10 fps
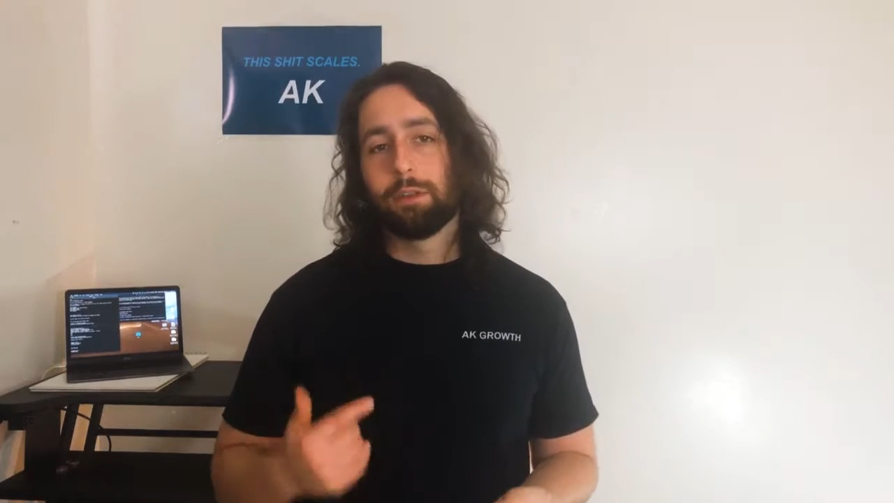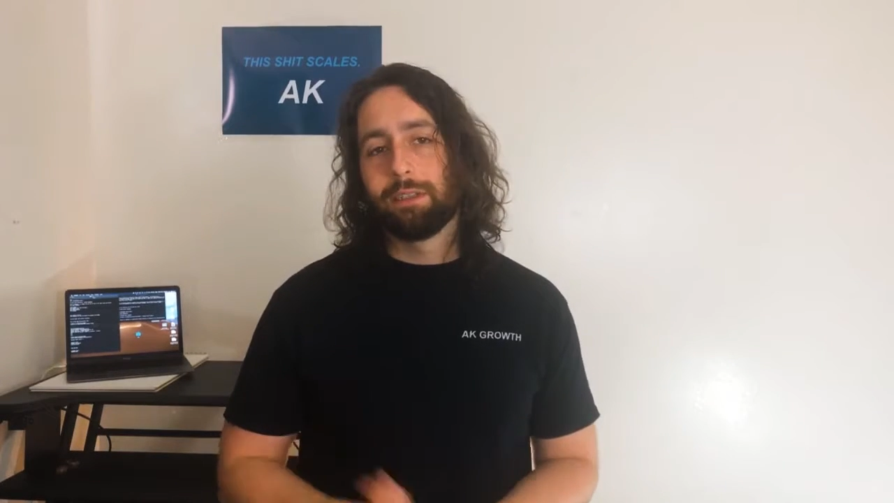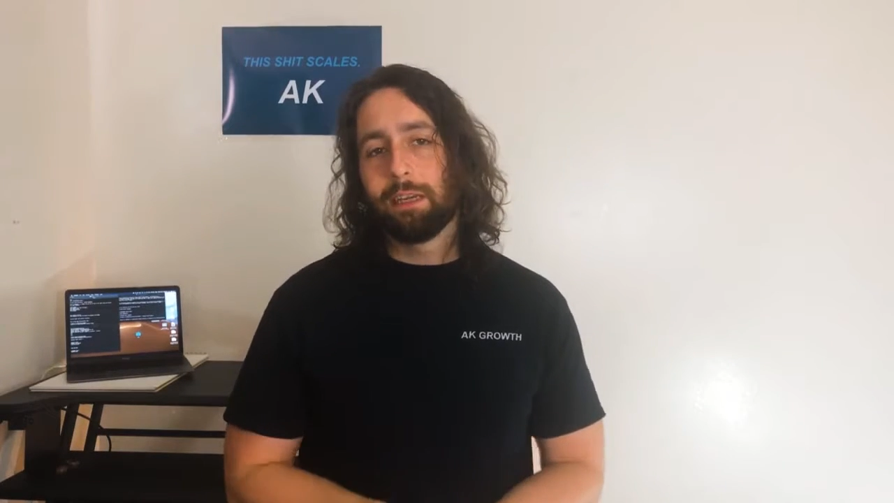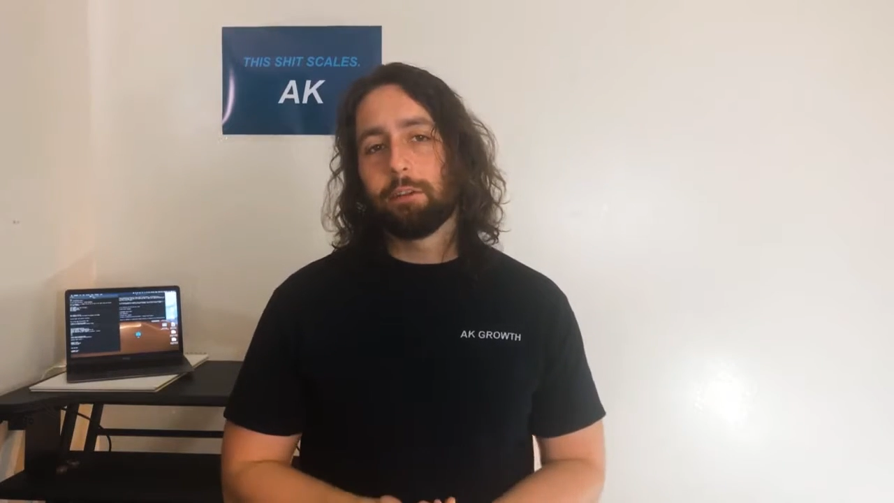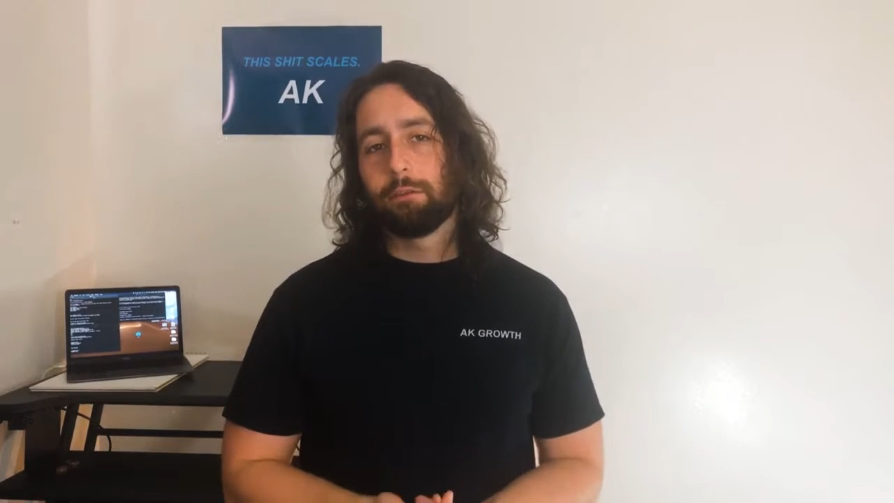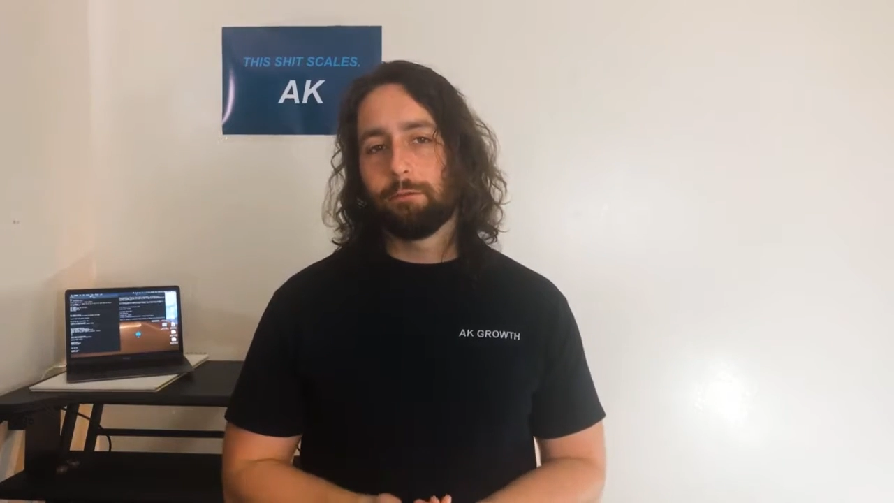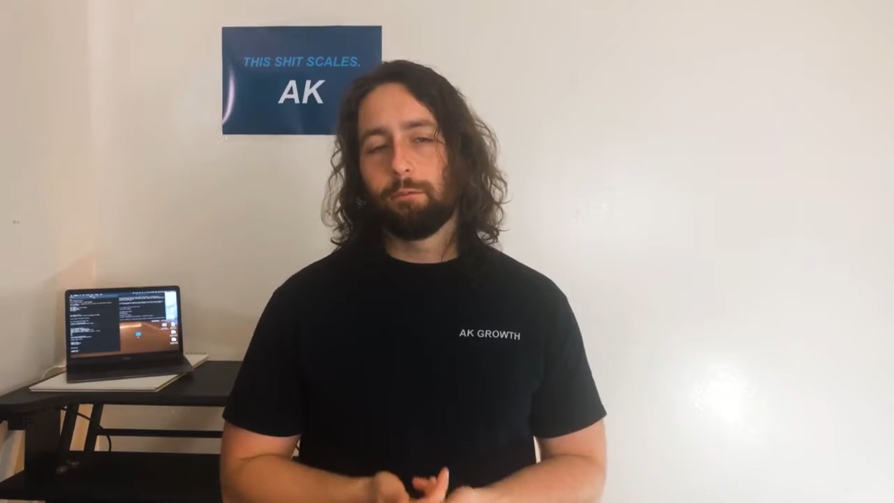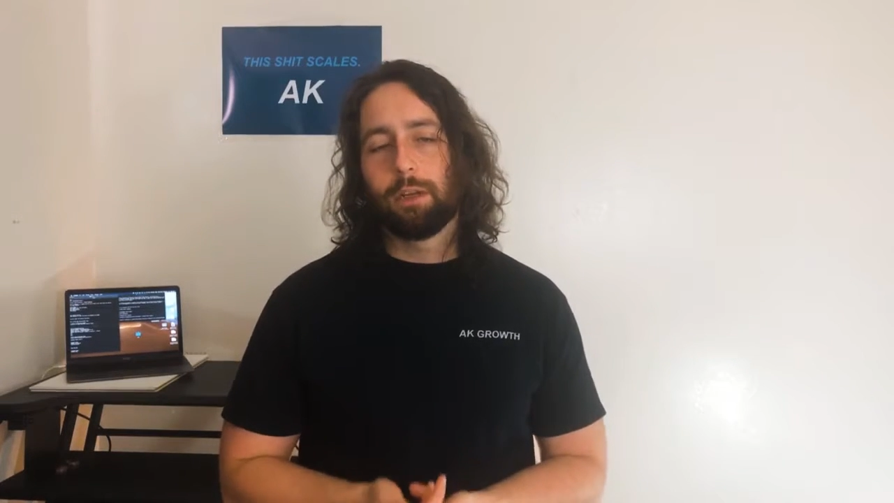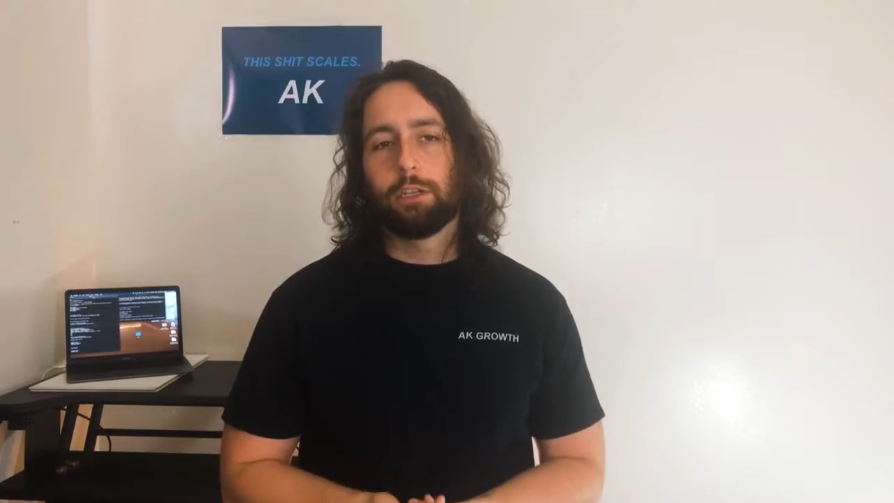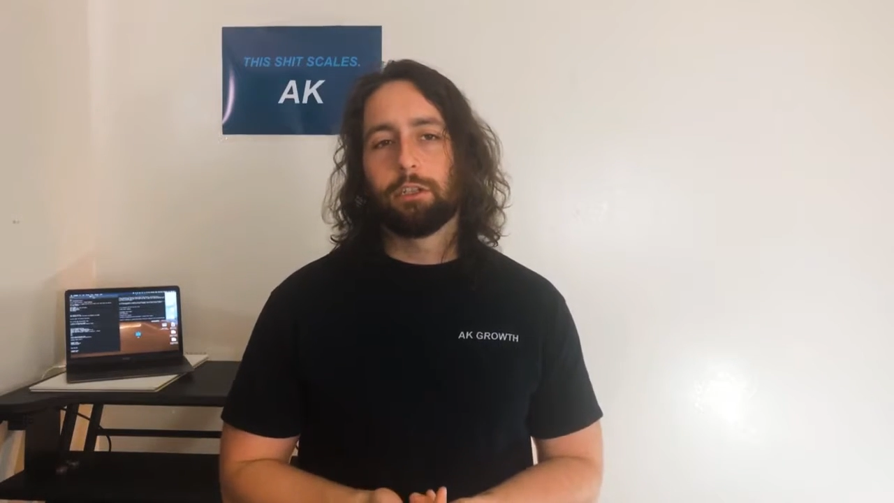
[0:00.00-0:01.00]
present your
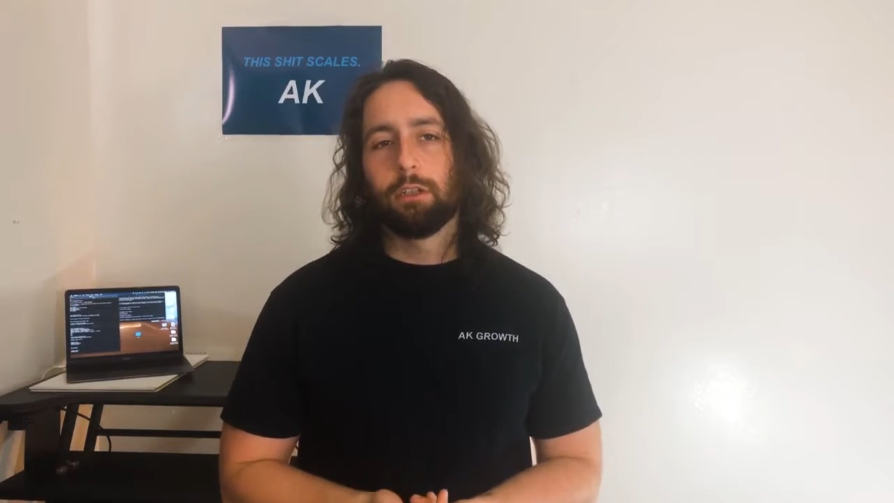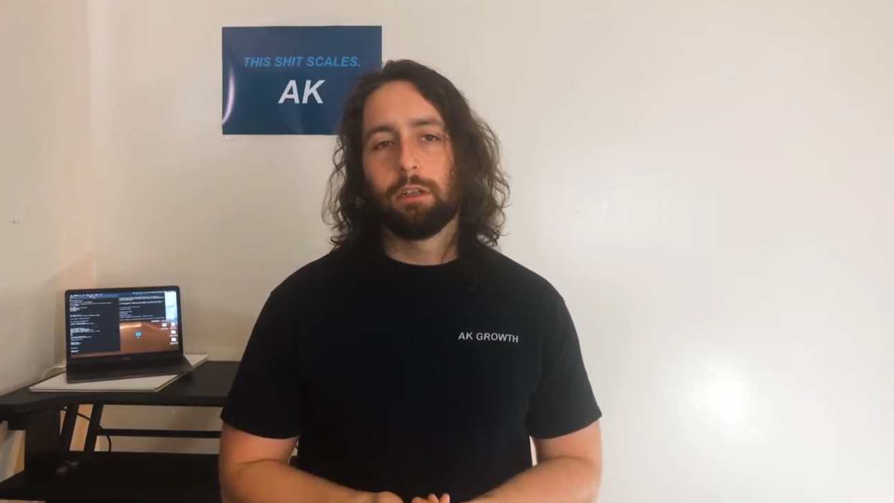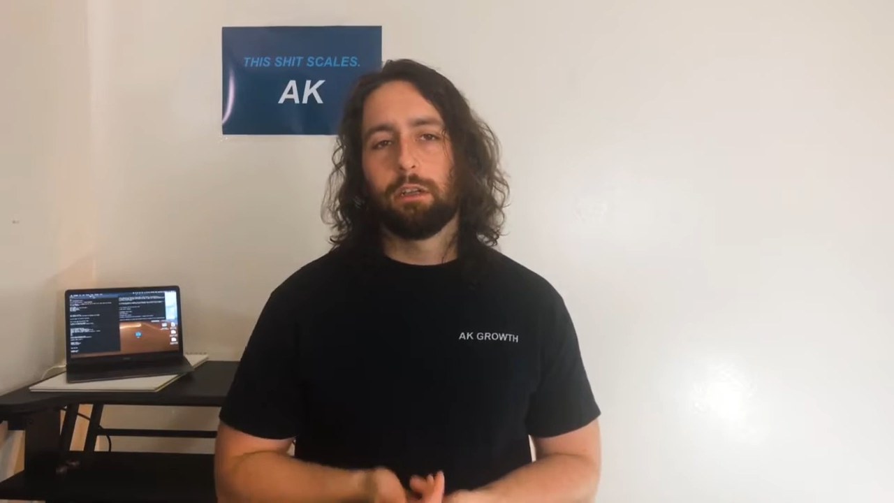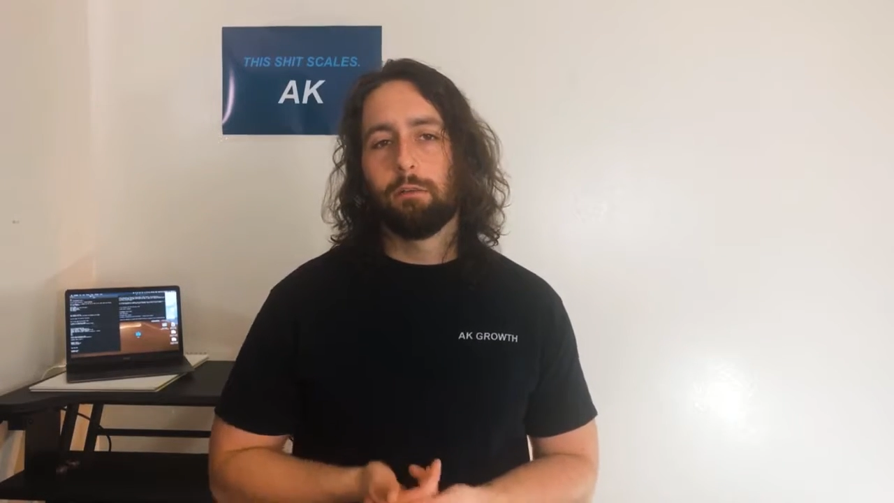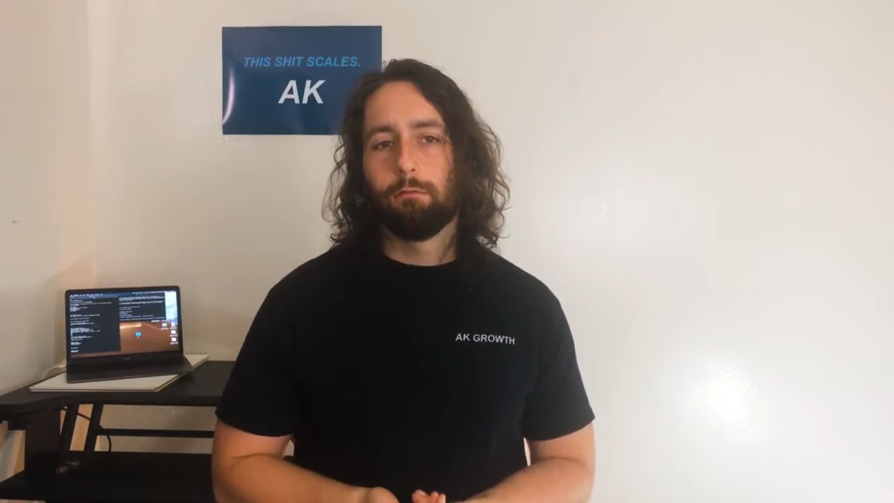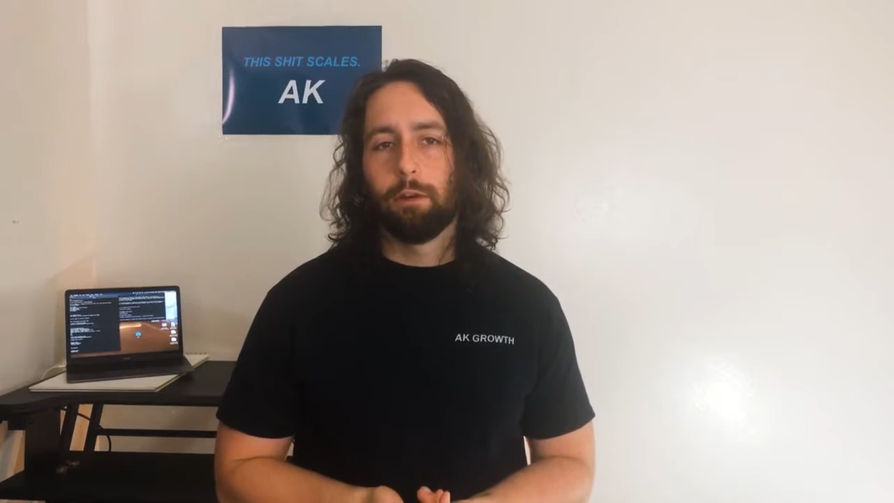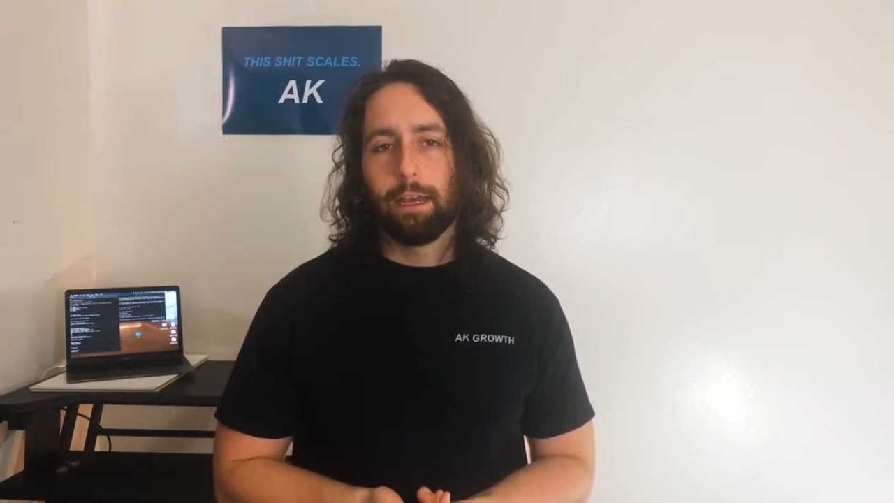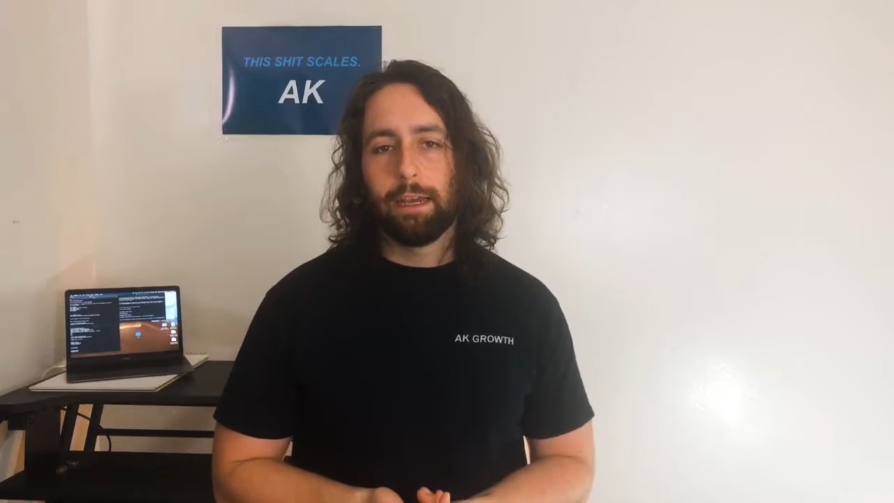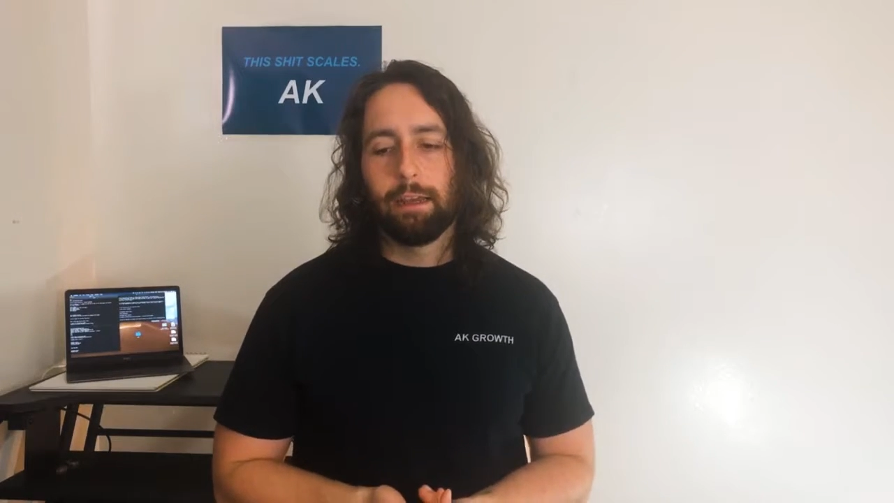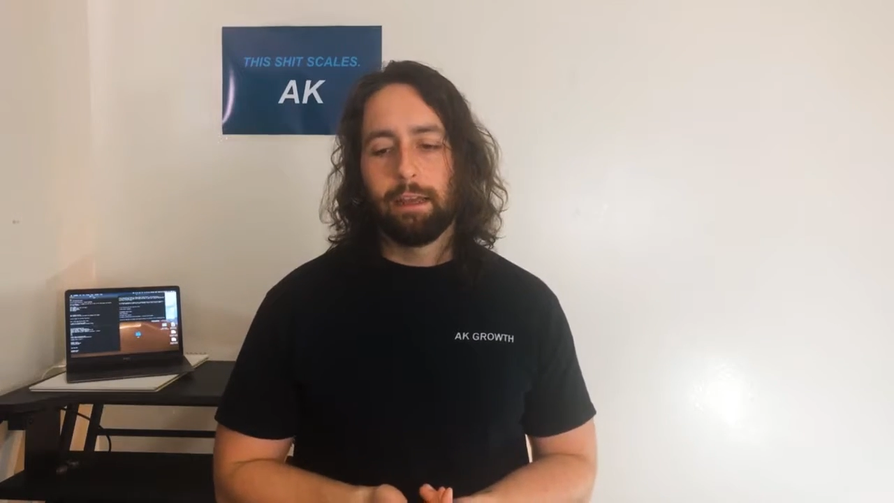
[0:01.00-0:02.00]
information in a
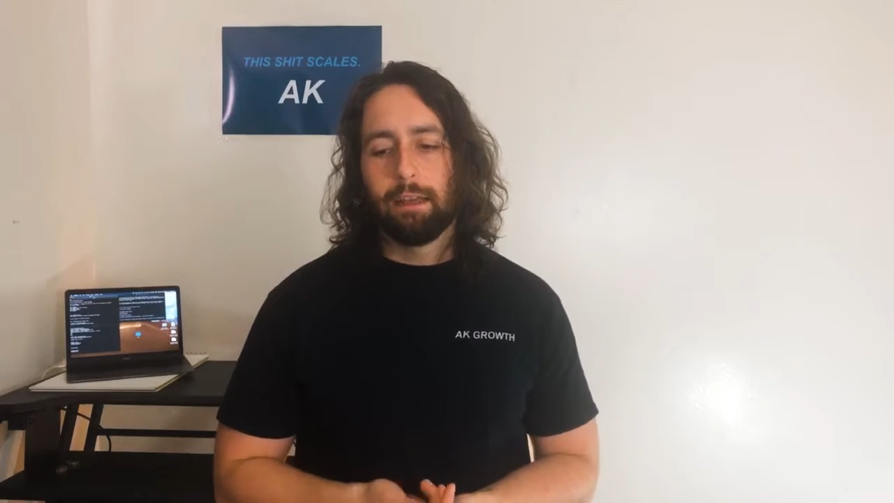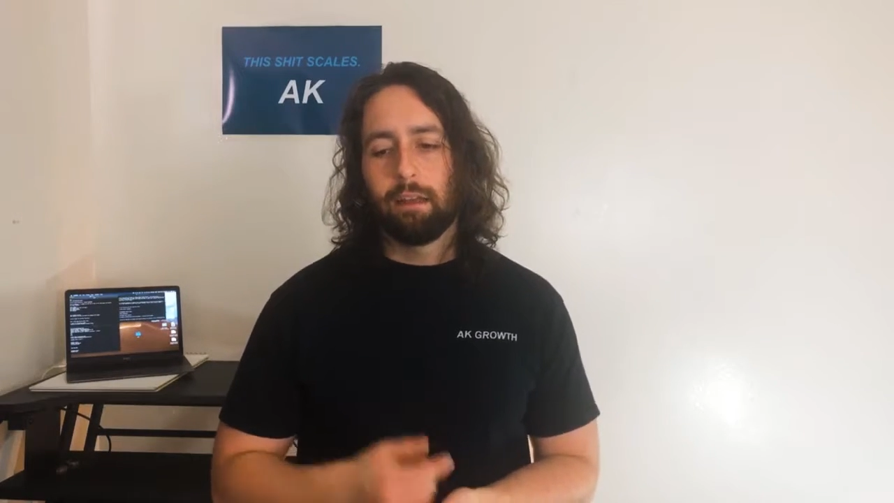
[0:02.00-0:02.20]
way